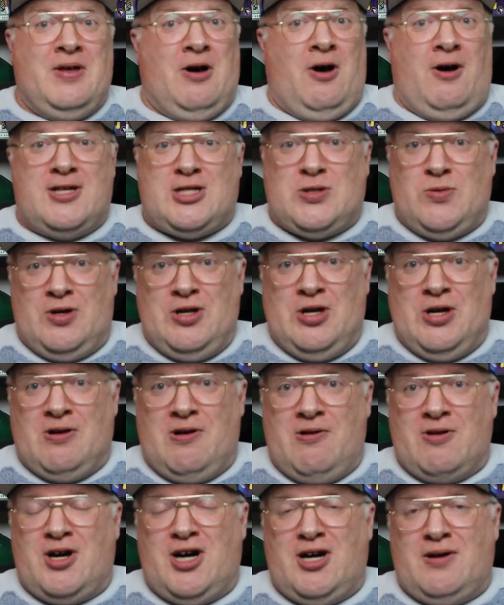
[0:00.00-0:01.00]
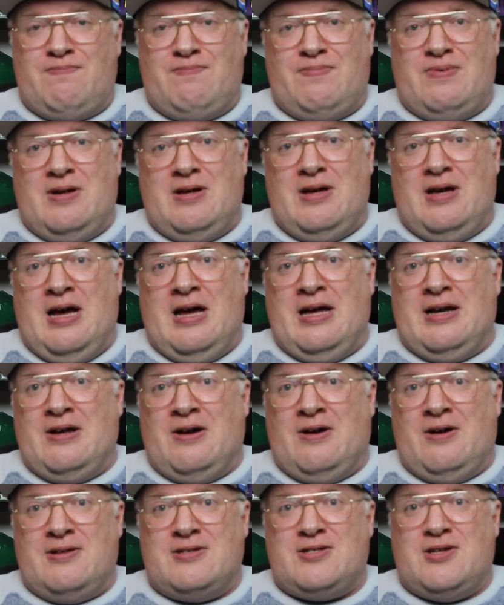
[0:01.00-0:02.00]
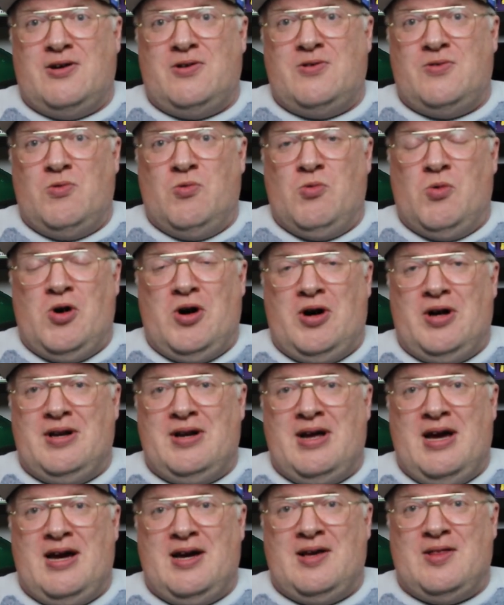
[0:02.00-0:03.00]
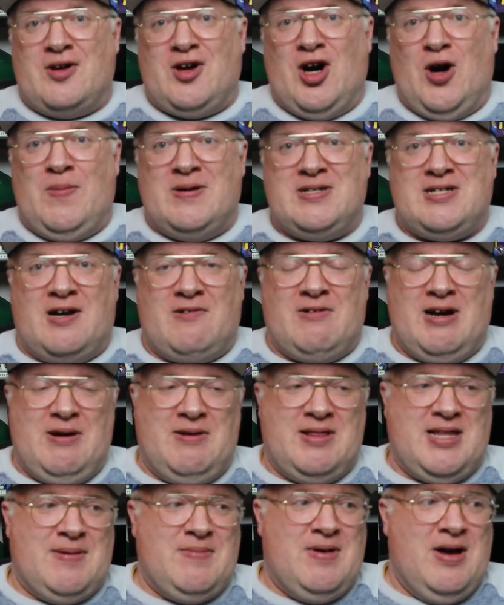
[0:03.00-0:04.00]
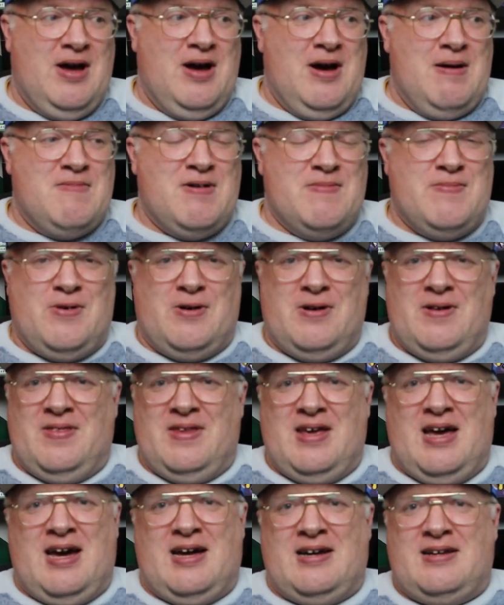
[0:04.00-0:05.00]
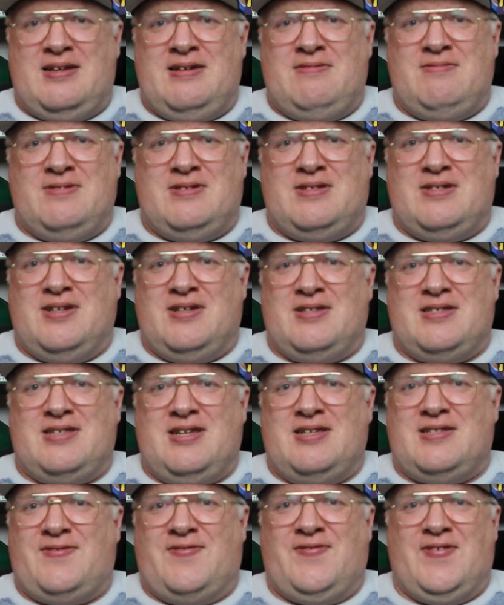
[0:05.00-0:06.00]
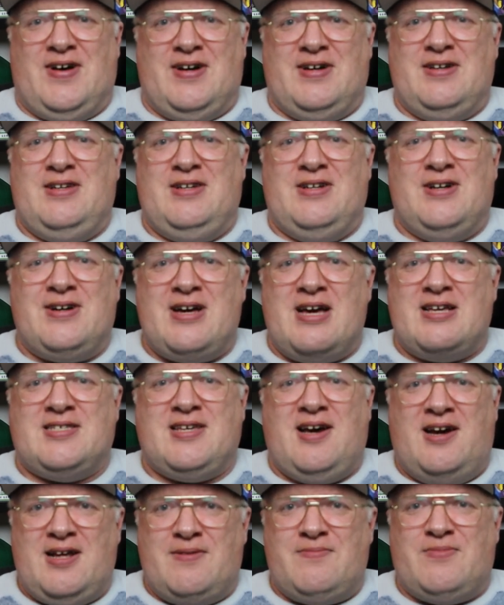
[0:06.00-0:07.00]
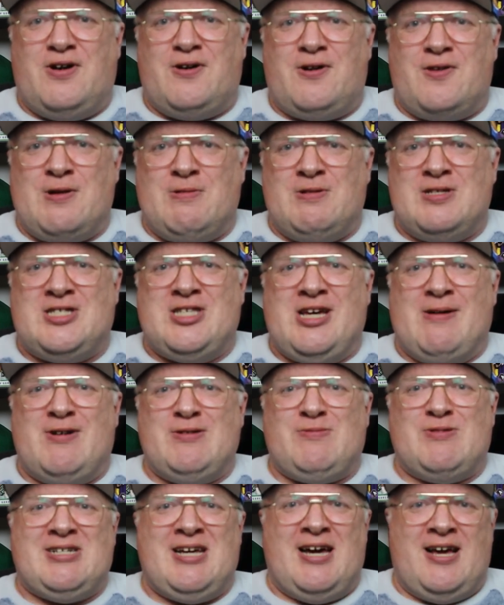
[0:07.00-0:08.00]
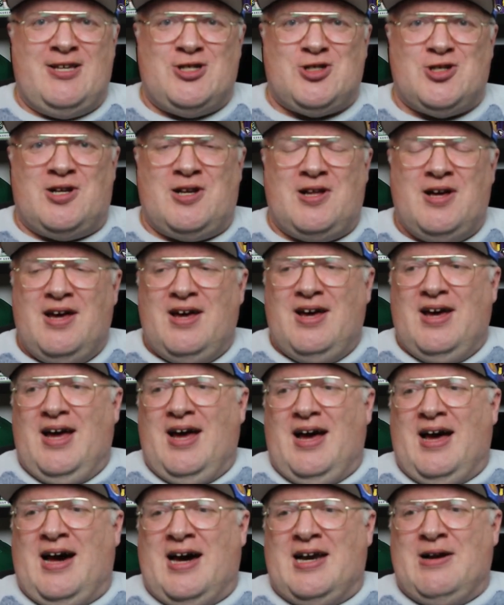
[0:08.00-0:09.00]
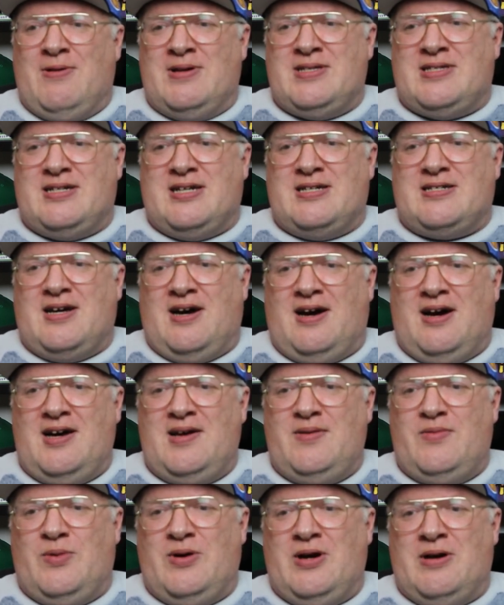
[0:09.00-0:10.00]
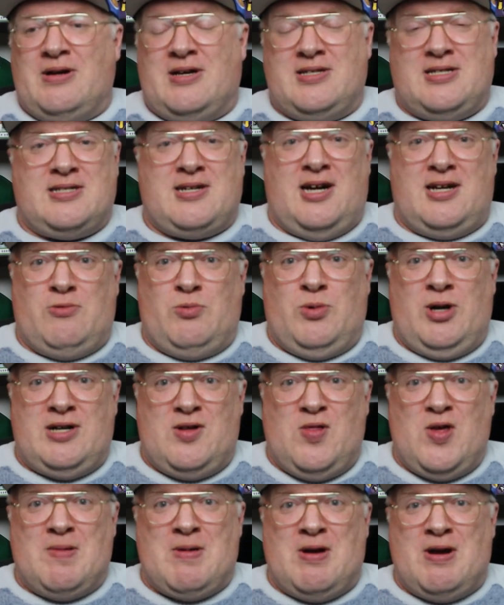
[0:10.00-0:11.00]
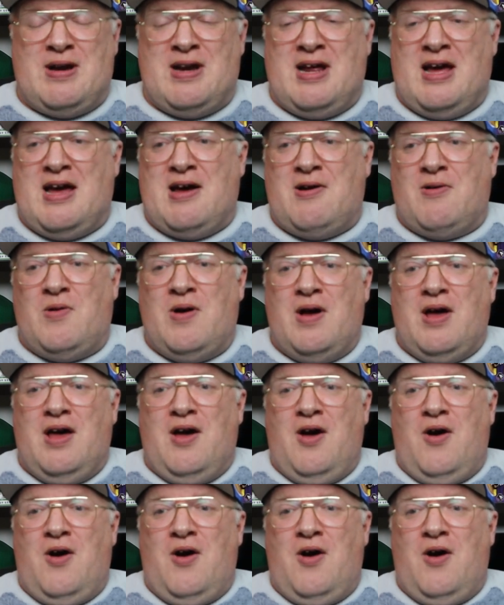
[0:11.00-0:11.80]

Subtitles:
Also won Euro Cup, and also won the Copa del Rey with them. But more than that, he was just this fun, young, exciting bowler. There was so much potential. And it was at a time when, because it's kind of weird to think about it now,